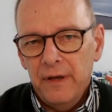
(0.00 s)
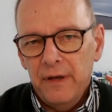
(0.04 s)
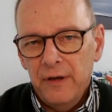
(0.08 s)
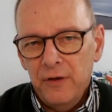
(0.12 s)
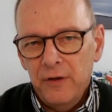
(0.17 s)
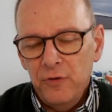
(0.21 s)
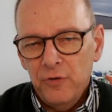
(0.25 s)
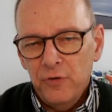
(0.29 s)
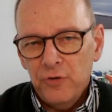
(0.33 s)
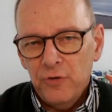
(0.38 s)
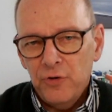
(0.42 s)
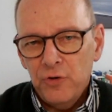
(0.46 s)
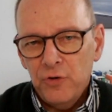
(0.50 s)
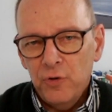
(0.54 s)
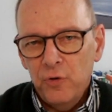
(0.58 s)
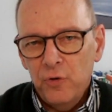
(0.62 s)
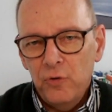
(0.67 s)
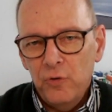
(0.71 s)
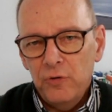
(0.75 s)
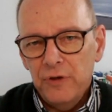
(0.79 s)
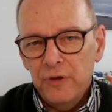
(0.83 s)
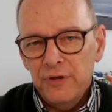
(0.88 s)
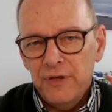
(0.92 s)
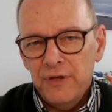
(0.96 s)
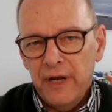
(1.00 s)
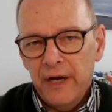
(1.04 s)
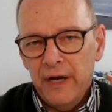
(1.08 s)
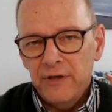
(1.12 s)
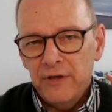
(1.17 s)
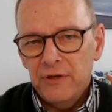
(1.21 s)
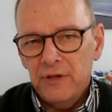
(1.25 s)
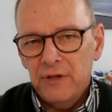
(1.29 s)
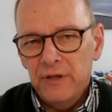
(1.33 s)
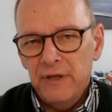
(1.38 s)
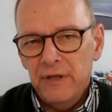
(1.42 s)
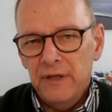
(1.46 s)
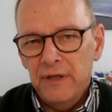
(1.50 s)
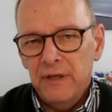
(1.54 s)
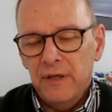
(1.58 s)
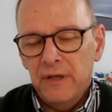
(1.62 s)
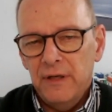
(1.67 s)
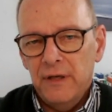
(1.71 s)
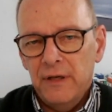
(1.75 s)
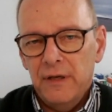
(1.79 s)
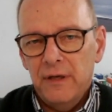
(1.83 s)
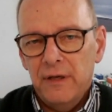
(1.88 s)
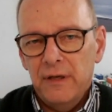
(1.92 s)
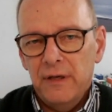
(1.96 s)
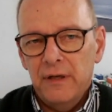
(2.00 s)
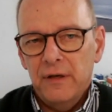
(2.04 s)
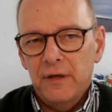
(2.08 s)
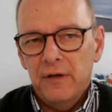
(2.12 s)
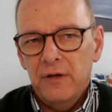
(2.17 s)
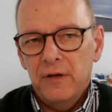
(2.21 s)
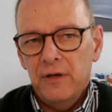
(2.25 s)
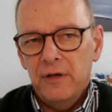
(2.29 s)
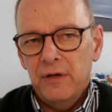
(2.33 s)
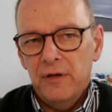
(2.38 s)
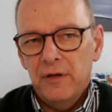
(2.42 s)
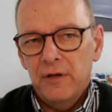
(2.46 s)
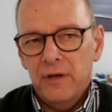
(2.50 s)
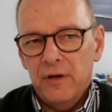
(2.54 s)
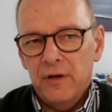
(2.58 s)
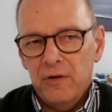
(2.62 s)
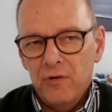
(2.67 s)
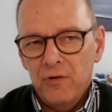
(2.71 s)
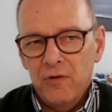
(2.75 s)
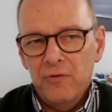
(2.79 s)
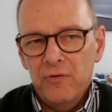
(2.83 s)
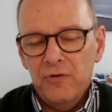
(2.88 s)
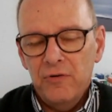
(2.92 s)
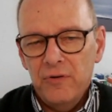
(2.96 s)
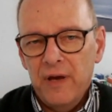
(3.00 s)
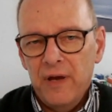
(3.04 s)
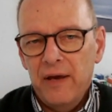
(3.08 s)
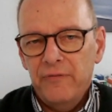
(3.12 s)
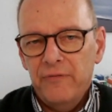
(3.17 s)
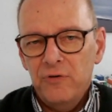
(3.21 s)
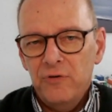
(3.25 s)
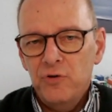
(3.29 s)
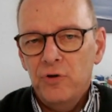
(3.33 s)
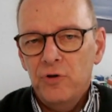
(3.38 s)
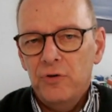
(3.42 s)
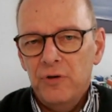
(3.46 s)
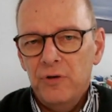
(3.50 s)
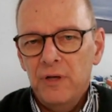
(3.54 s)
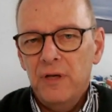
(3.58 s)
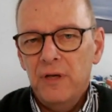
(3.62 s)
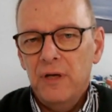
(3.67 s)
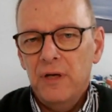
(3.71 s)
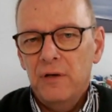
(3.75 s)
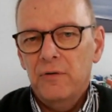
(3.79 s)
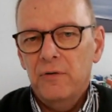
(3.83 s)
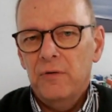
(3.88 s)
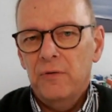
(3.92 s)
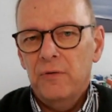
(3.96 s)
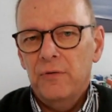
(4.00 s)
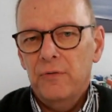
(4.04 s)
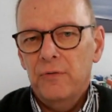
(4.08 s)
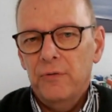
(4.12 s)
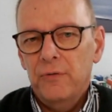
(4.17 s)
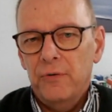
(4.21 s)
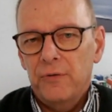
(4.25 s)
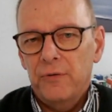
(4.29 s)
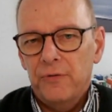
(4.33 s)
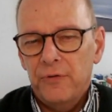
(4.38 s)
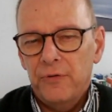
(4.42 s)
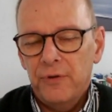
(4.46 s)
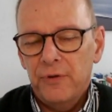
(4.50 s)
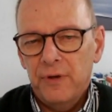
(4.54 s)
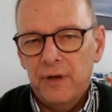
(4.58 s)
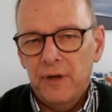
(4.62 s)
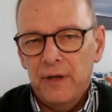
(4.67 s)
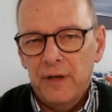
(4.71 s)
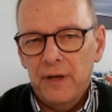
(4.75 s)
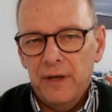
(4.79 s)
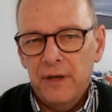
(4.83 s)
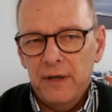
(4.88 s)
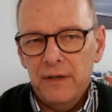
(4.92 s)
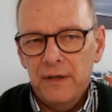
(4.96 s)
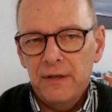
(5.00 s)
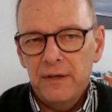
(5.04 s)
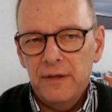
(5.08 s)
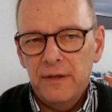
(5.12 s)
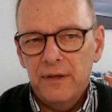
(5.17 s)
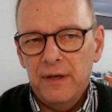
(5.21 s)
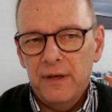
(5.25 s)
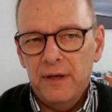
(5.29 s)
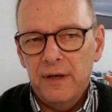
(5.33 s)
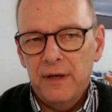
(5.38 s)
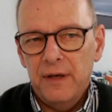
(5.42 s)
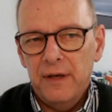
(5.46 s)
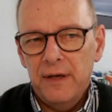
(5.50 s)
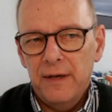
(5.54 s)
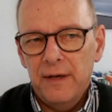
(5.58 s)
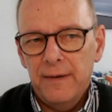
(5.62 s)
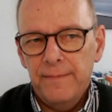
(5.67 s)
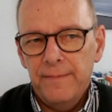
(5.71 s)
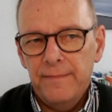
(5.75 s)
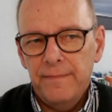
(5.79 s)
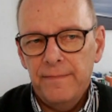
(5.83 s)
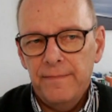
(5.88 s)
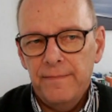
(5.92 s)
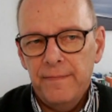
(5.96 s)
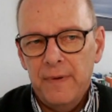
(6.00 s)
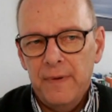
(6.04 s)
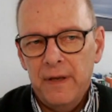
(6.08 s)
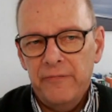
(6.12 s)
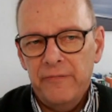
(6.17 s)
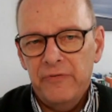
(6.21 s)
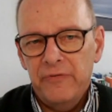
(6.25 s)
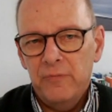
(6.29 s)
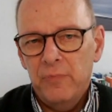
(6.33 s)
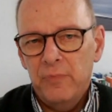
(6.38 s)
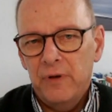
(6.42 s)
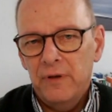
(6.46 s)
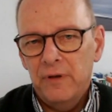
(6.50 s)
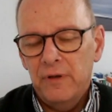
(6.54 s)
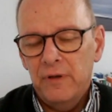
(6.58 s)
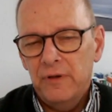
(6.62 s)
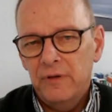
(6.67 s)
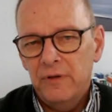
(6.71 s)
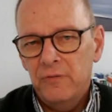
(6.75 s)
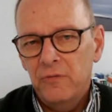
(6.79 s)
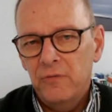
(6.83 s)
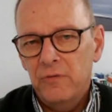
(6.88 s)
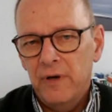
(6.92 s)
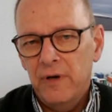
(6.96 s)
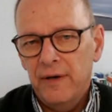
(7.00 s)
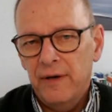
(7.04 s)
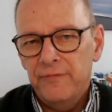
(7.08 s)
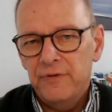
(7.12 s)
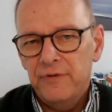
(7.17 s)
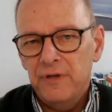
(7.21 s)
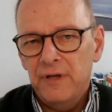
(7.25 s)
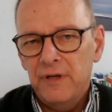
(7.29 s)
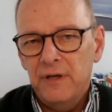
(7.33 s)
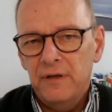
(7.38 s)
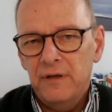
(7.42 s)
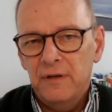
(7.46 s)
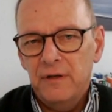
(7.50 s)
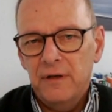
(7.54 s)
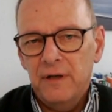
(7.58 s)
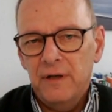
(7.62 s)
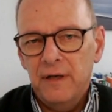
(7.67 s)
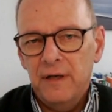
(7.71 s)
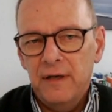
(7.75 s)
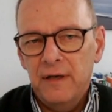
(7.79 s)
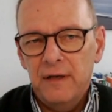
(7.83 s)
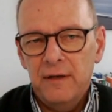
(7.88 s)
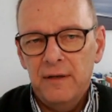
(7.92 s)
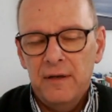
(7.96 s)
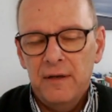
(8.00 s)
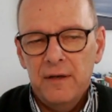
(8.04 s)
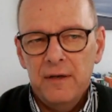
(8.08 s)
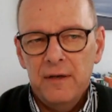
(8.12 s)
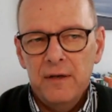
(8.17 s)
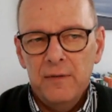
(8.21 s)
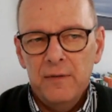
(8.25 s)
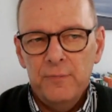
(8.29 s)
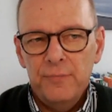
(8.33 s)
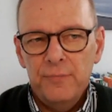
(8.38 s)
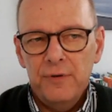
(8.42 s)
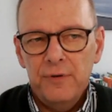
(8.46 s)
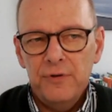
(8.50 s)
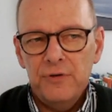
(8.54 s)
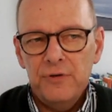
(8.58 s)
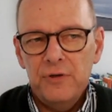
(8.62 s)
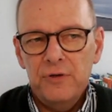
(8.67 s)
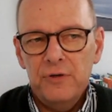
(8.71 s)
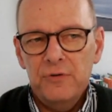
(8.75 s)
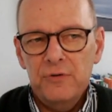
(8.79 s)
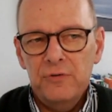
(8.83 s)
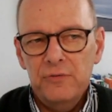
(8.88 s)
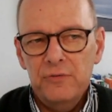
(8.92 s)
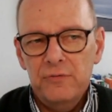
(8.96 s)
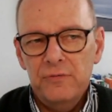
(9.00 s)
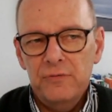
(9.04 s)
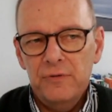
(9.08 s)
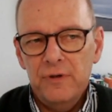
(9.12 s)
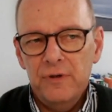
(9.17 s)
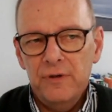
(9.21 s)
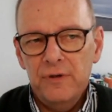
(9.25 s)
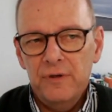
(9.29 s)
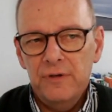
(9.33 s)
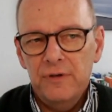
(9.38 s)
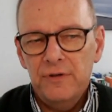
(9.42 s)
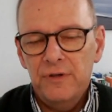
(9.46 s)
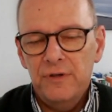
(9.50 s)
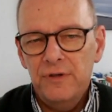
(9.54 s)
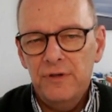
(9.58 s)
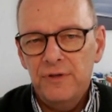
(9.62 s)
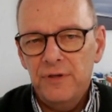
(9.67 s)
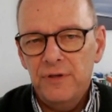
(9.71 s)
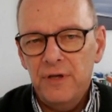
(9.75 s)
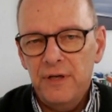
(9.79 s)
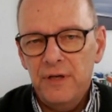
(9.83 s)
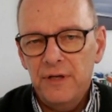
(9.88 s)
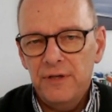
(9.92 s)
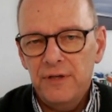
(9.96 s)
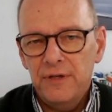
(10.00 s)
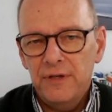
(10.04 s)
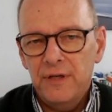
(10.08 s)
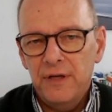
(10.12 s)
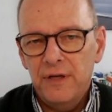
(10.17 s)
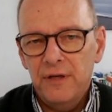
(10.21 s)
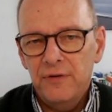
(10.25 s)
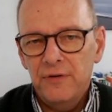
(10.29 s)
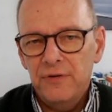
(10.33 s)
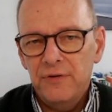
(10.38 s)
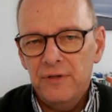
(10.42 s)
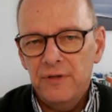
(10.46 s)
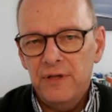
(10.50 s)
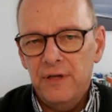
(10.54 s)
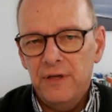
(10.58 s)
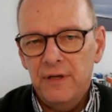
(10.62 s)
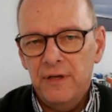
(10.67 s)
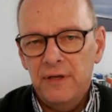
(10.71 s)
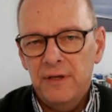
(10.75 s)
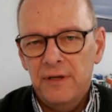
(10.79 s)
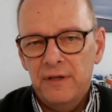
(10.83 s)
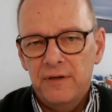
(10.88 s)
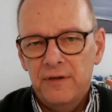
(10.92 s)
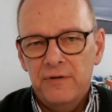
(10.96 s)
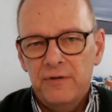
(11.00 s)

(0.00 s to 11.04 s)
your soul is actually going to have a journey here on earth. And everyone who have seen a person who is deceased, then you see